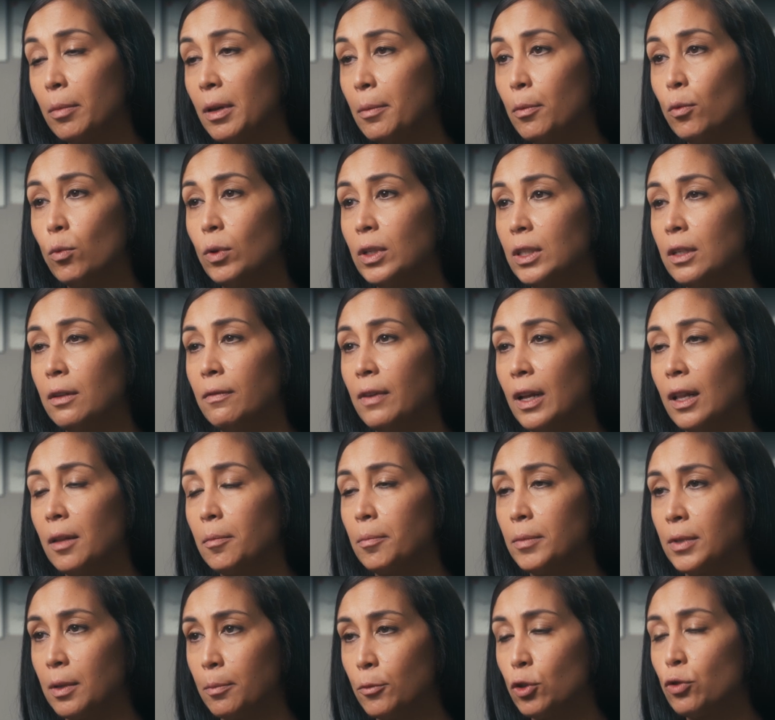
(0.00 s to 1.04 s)
people will
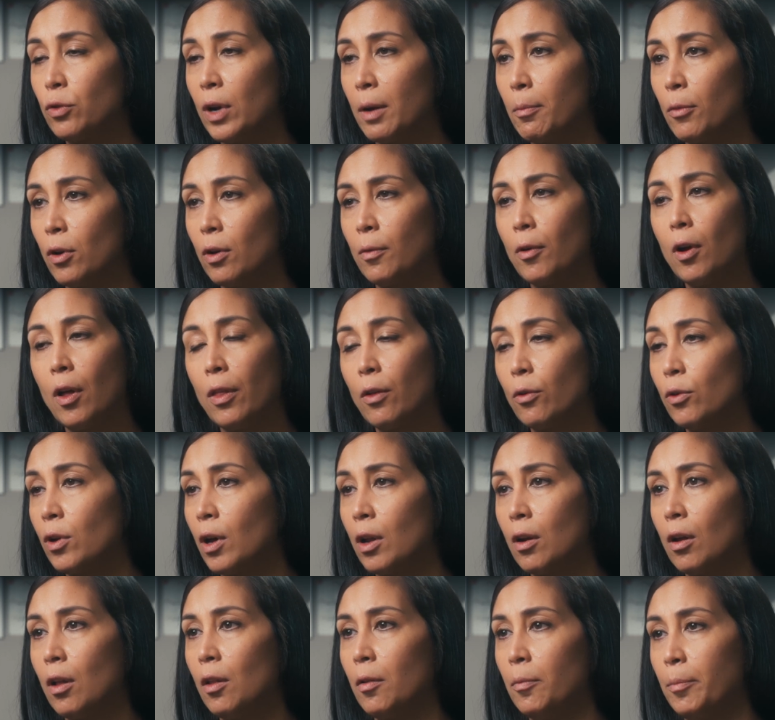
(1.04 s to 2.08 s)
develop some tremor, although
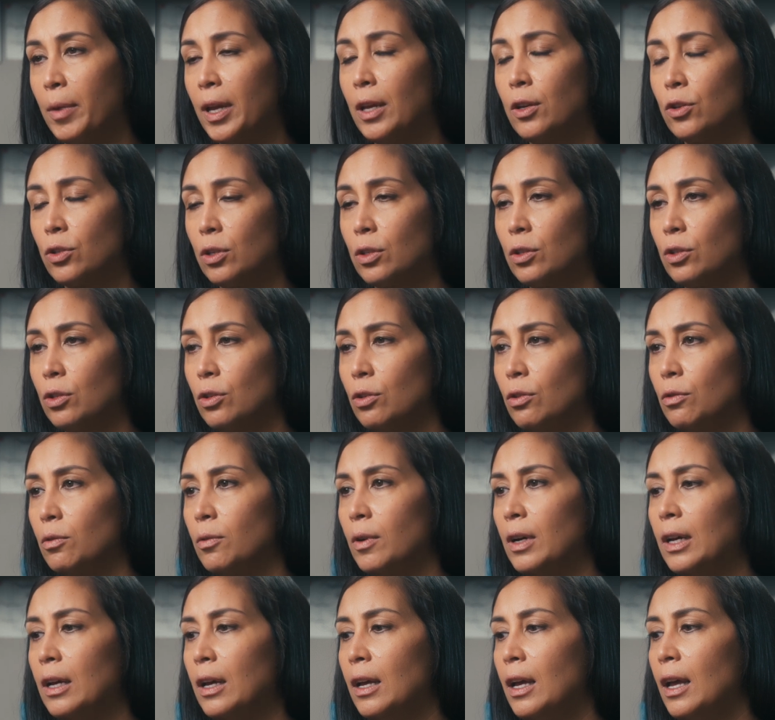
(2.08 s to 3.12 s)
not all patients do.
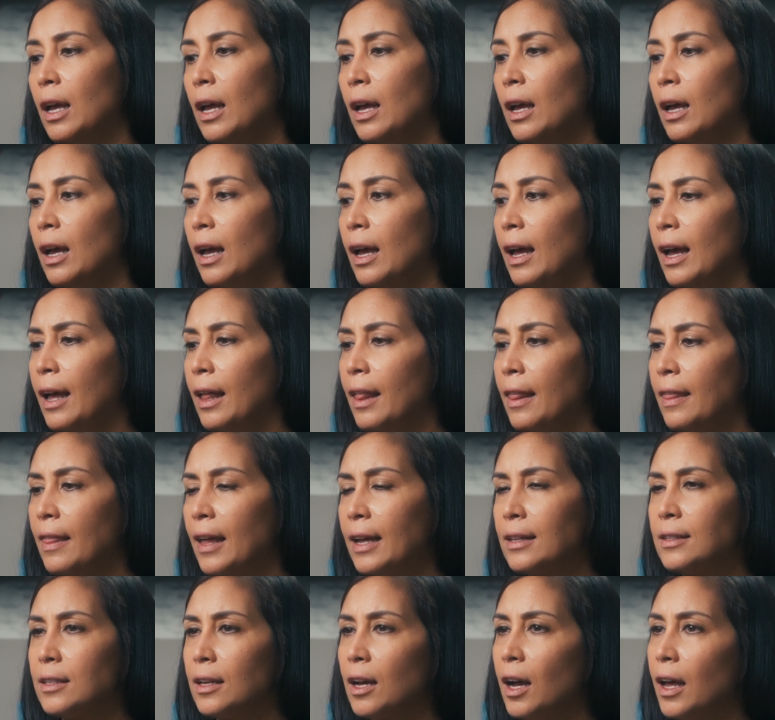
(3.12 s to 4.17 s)

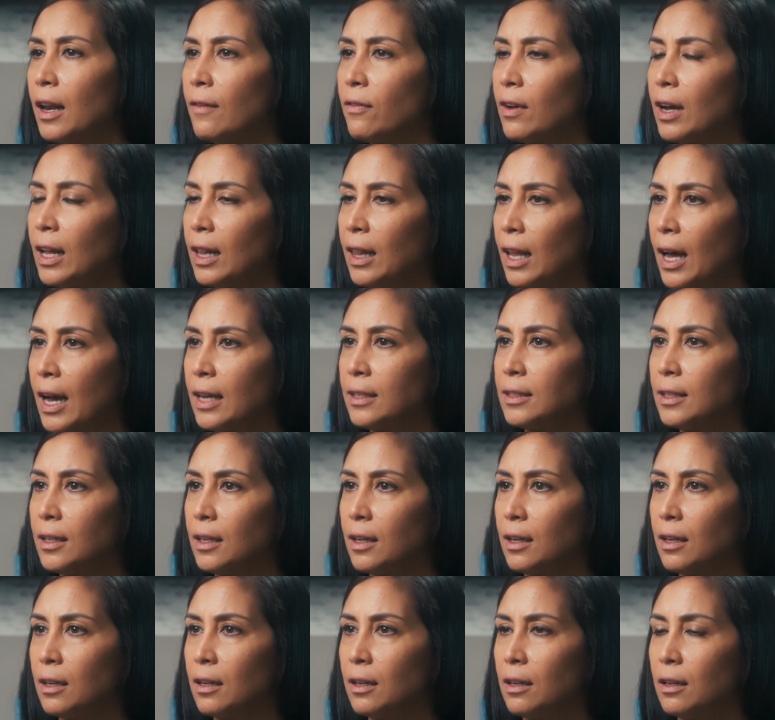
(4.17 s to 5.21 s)
That's the kind of
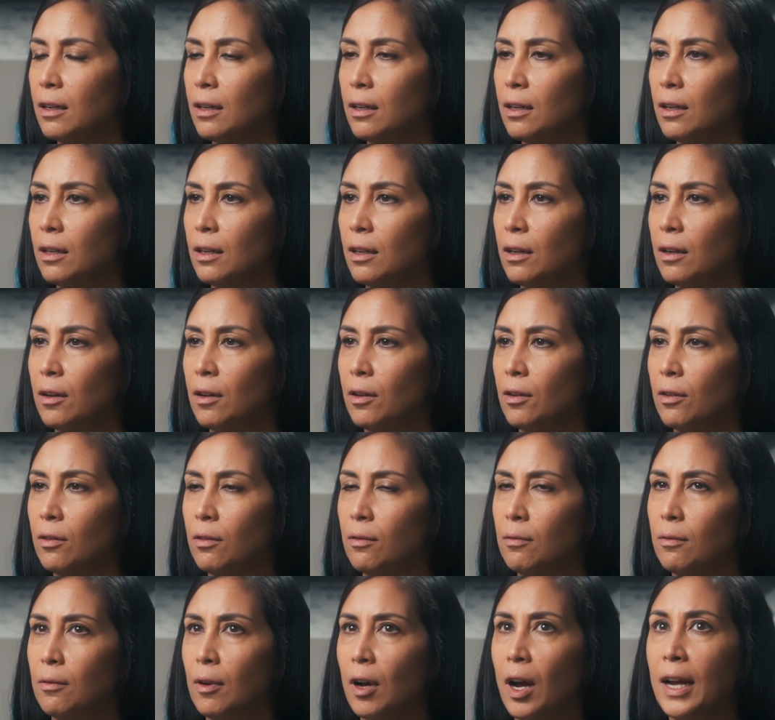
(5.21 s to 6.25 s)
classic
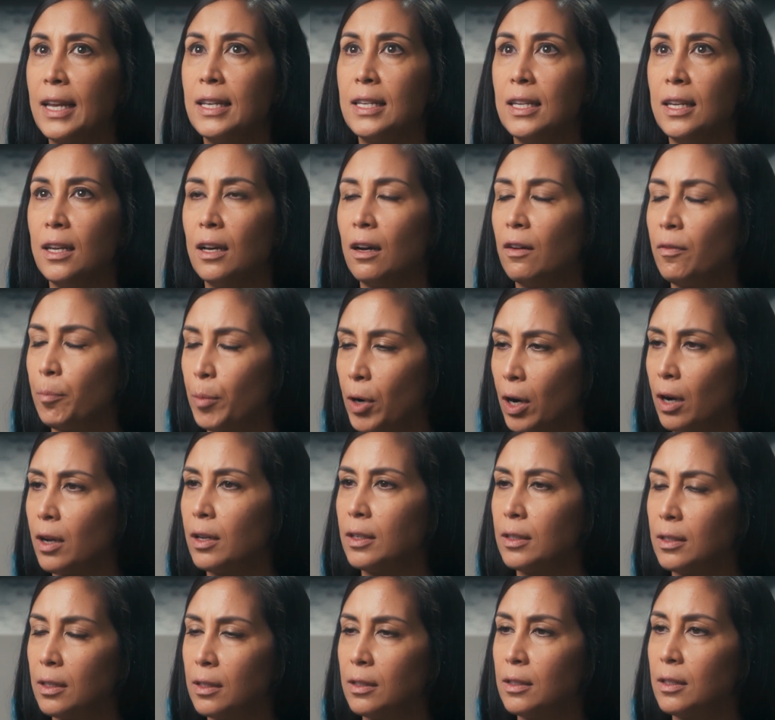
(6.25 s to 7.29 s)
idea of
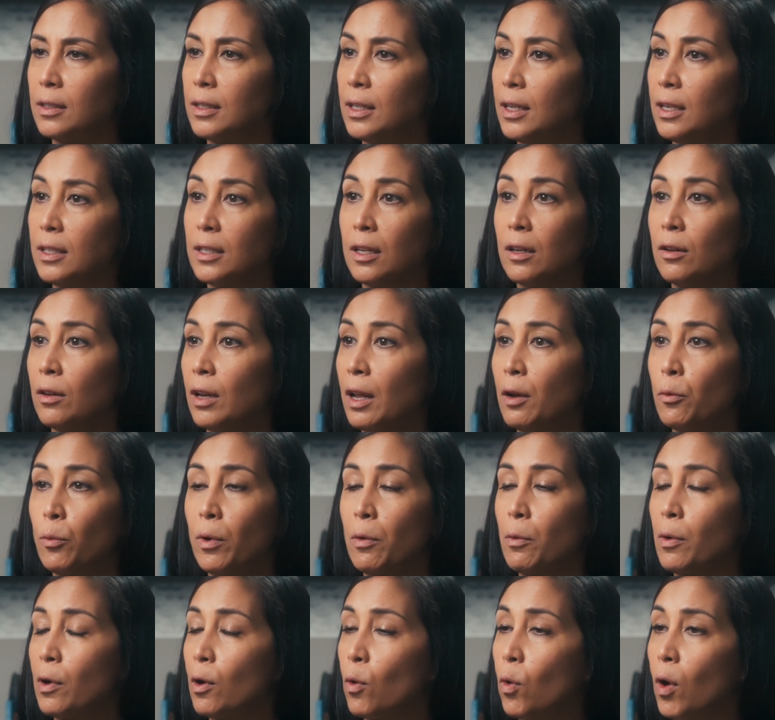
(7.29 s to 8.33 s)
Parkinson's disease, and, and we
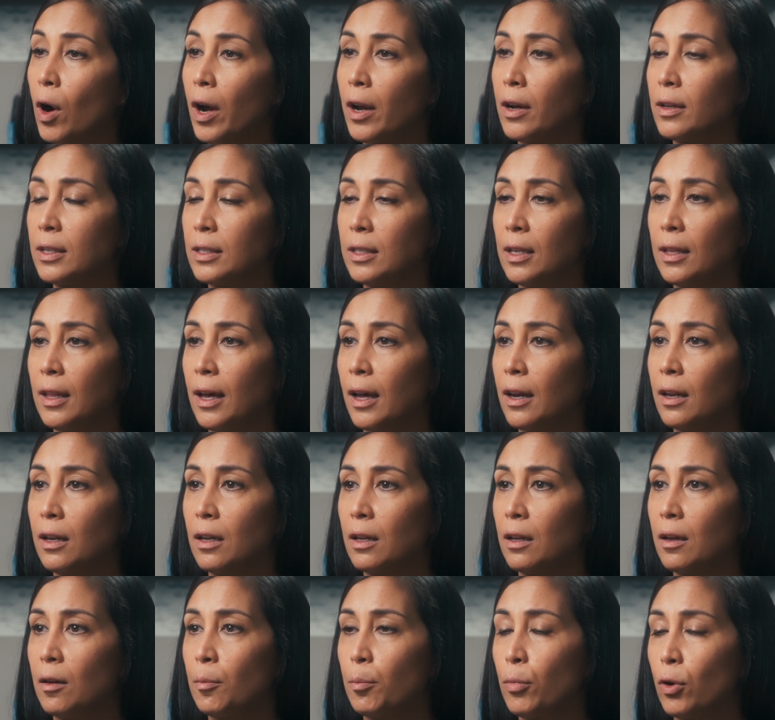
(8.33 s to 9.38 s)
require to see that in
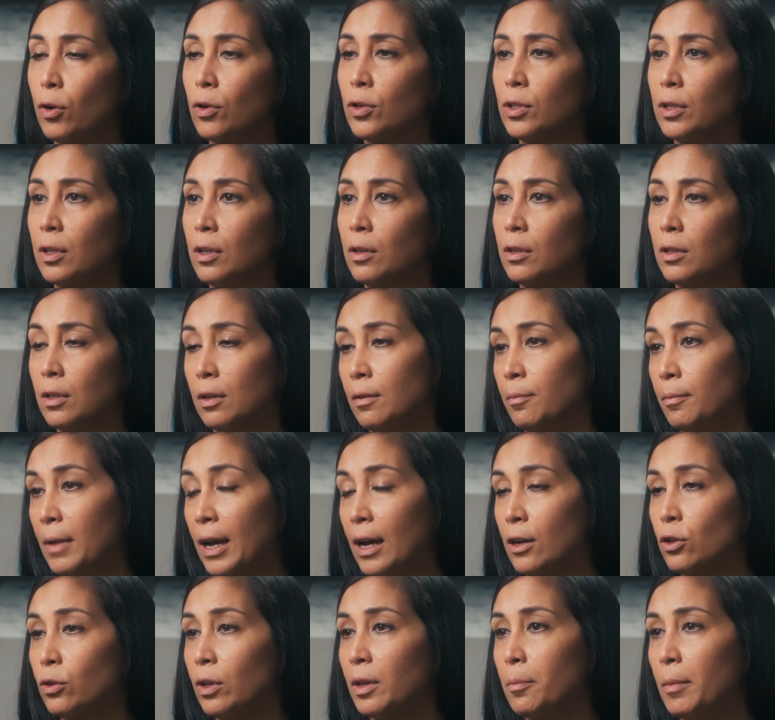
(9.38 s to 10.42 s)
a person to
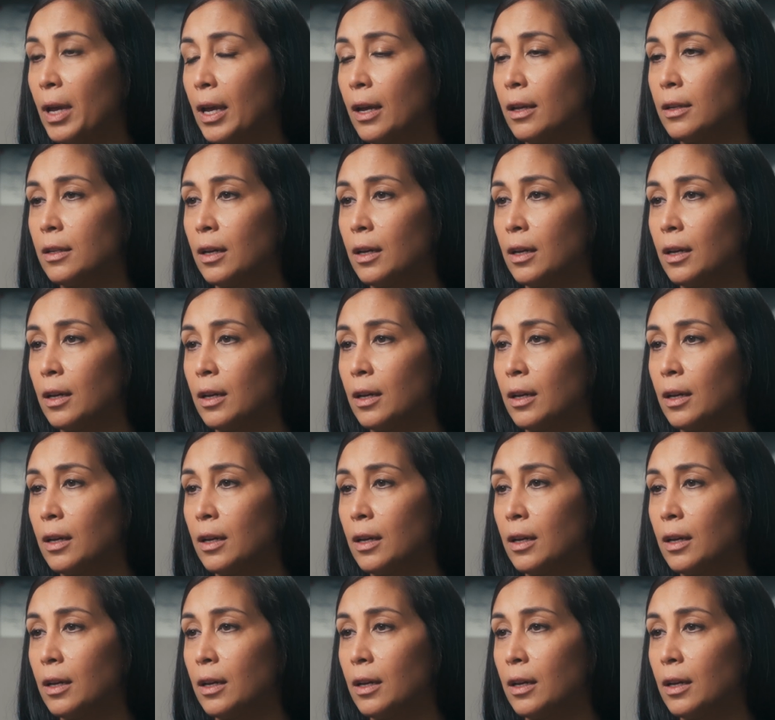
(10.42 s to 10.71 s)
actually make a